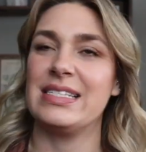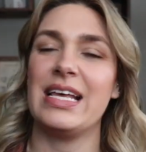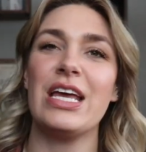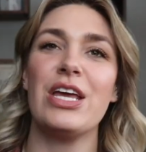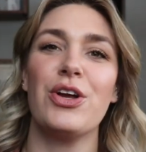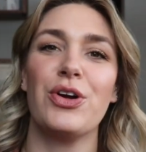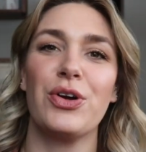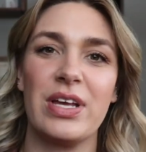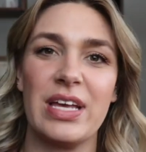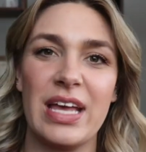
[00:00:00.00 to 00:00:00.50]

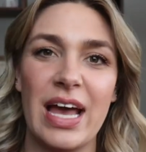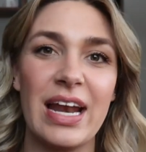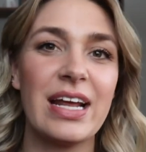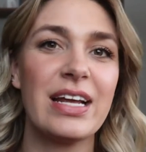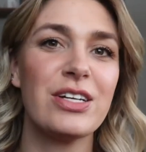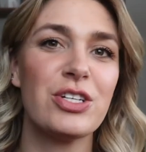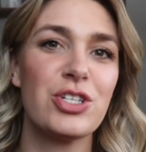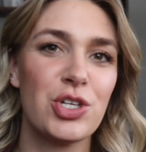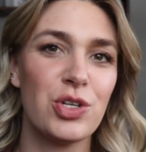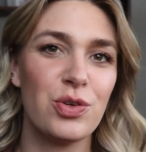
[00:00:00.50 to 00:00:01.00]
Say you're
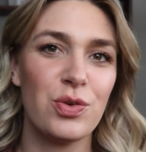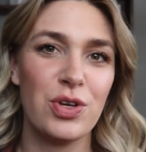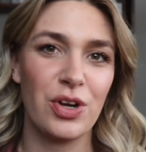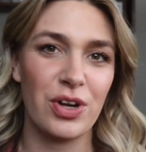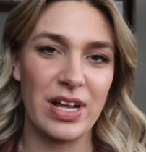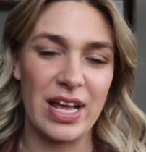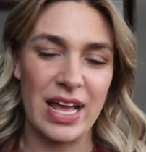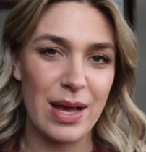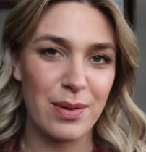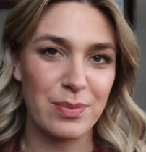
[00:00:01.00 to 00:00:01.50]
getting to
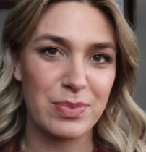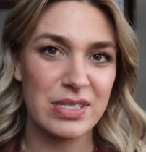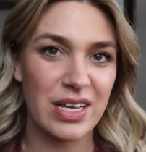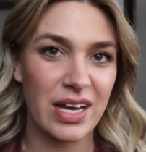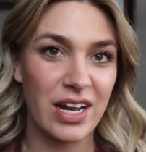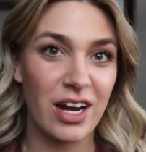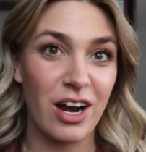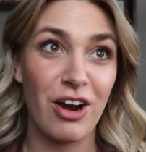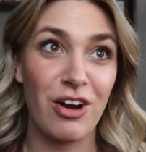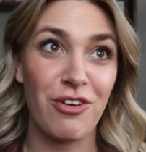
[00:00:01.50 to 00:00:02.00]
your
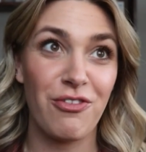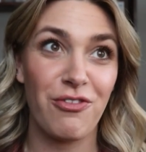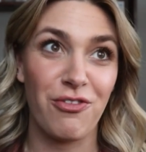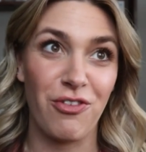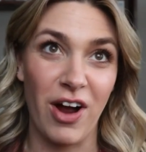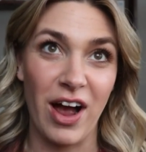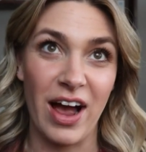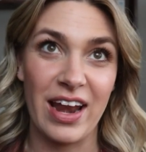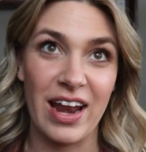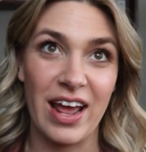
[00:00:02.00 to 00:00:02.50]
campsite on a
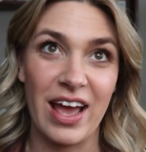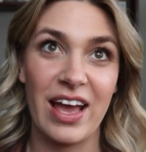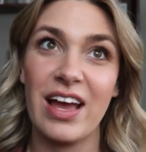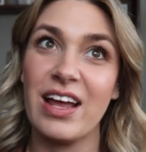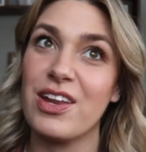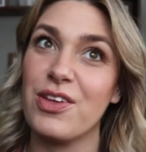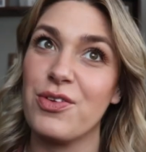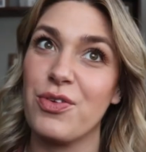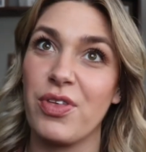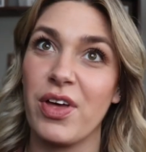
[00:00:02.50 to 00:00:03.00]

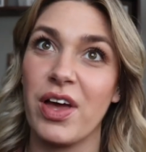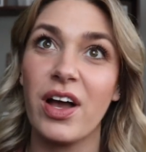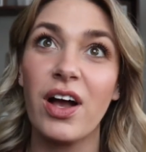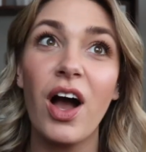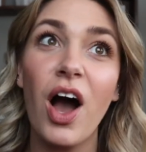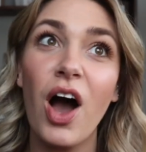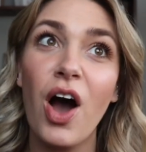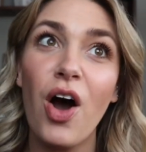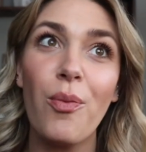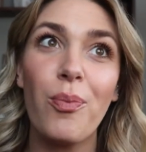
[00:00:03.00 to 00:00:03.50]
Friday and you
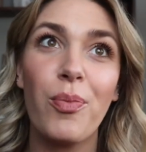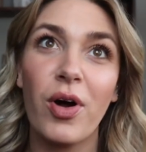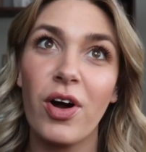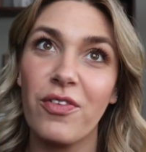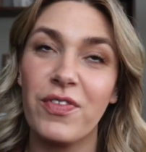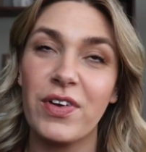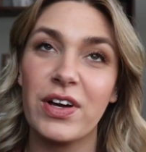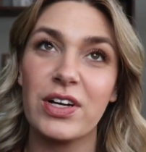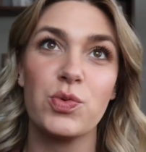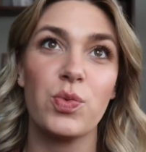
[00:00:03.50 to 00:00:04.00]
think, oh,
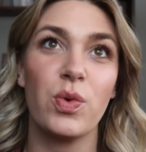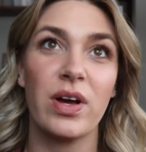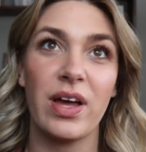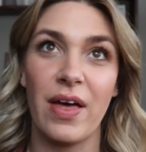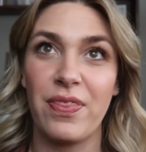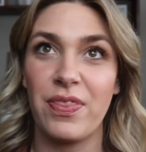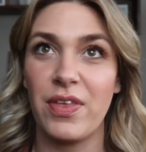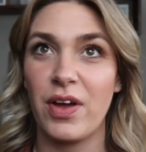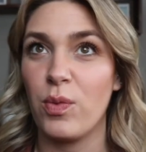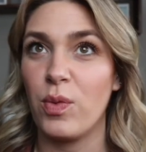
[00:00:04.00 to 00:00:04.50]
perfect, we'll
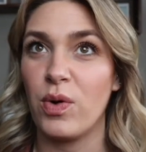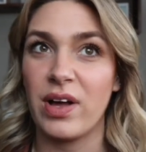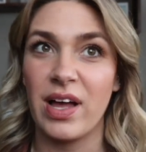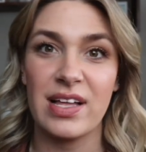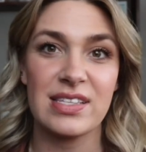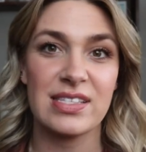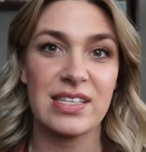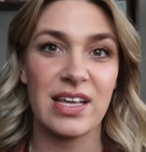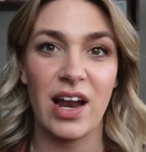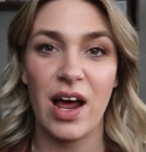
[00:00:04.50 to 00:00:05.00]
get there, we'll
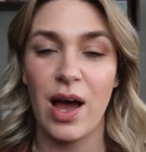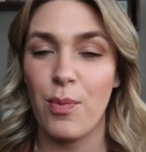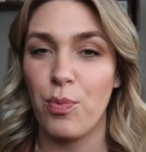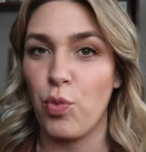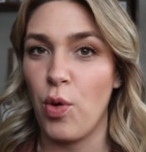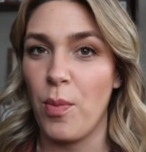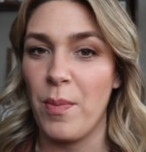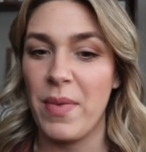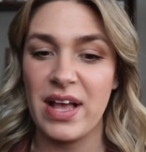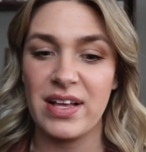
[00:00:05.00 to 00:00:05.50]
get set
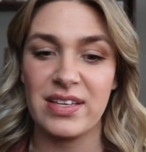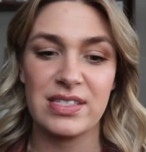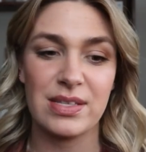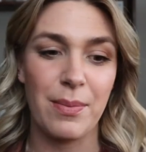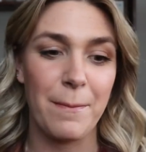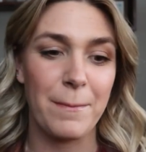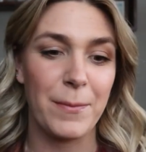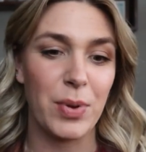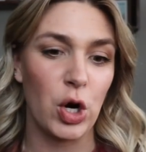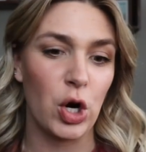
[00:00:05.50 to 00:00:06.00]
up, we'll make
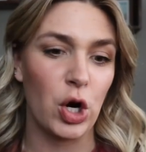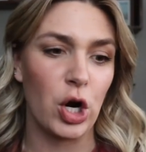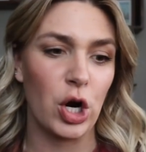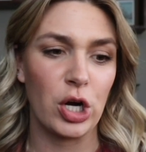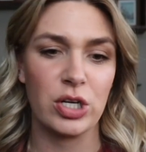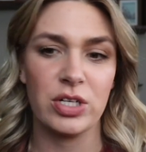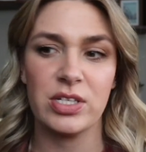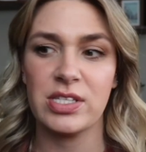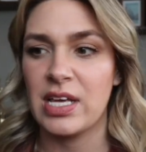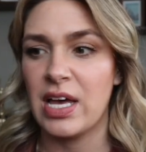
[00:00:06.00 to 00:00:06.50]
some
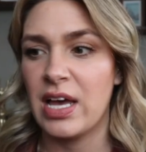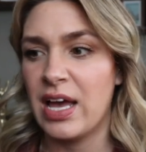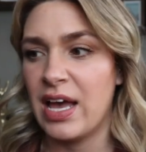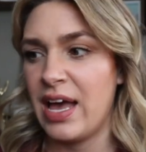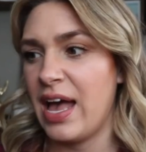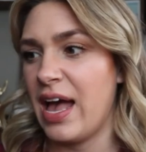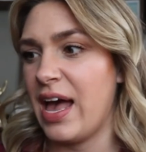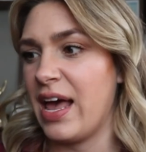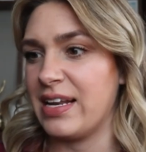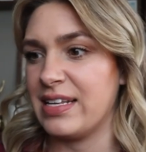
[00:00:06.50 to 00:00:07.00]
burgers
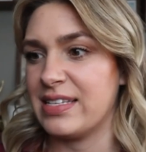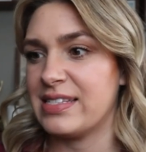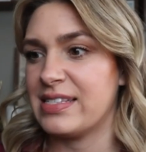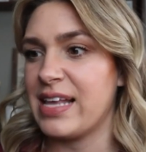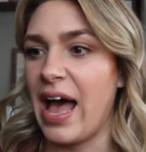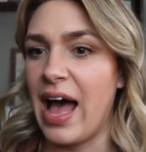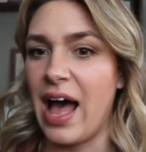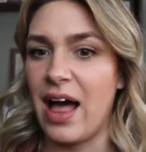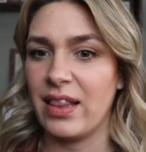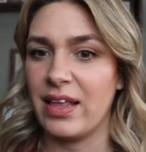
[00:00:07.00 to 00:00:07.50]
and a
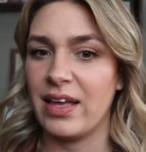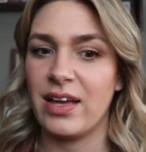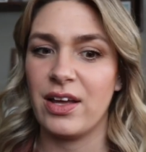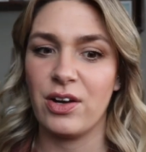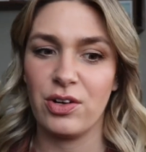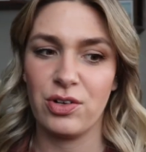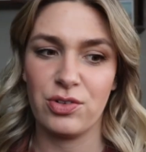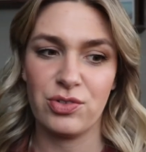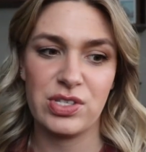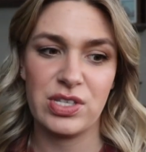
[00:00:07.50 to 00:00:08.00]

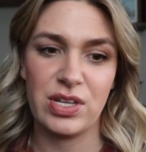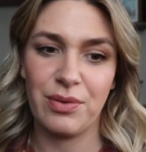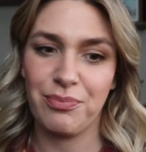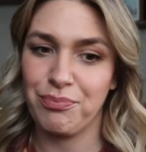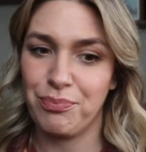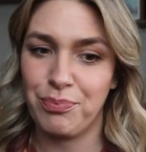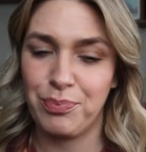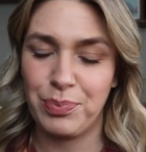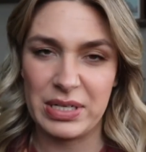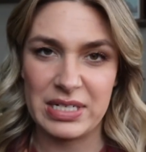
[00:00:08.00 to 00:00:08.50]
salad or
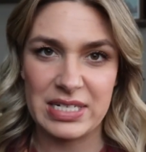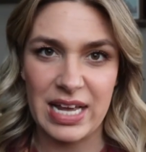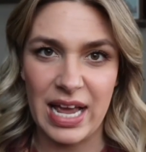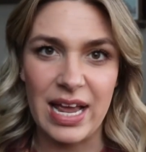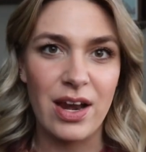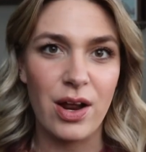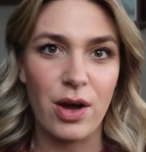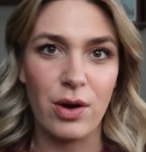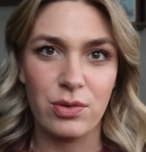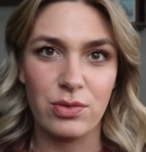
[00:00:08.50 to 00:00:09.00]
some
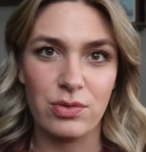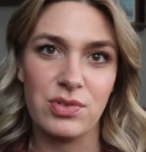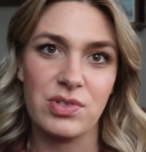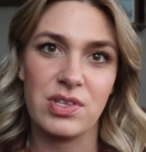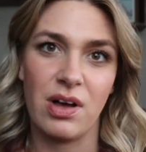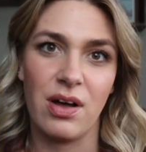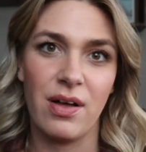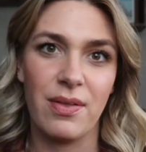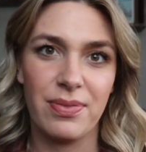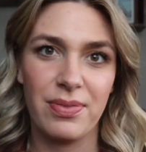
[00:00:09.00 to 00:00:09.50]

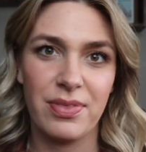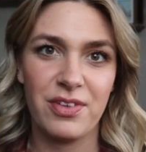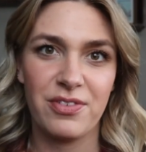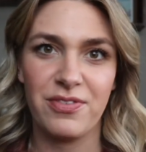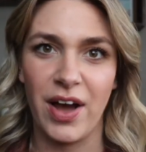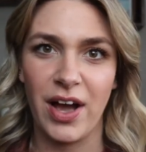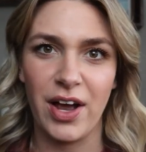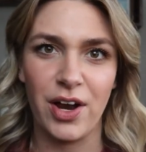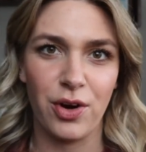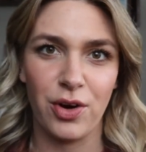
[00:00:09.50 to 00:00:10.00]
potatoes on the
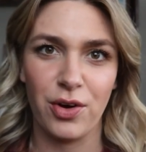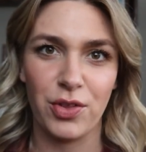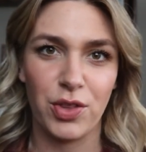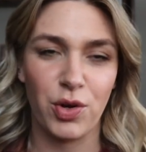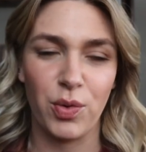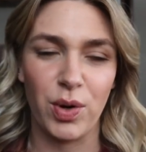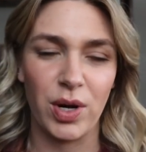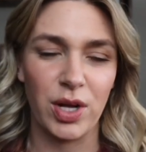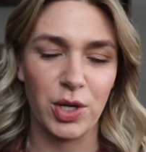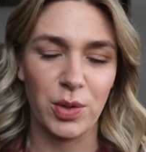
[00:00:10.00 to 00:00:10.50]
fire or
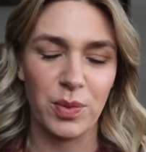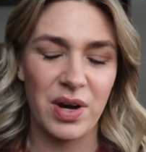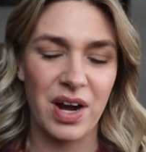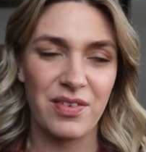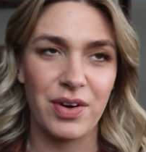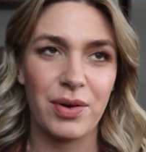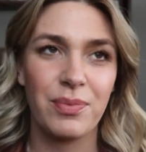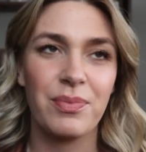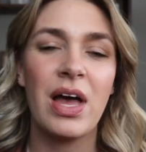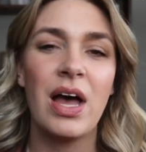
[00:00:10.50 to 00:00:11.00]
the grill or
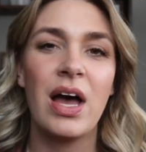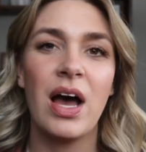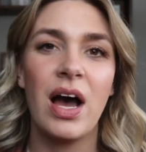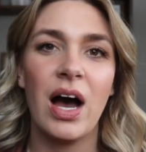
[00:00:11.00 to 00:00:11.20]
whatever.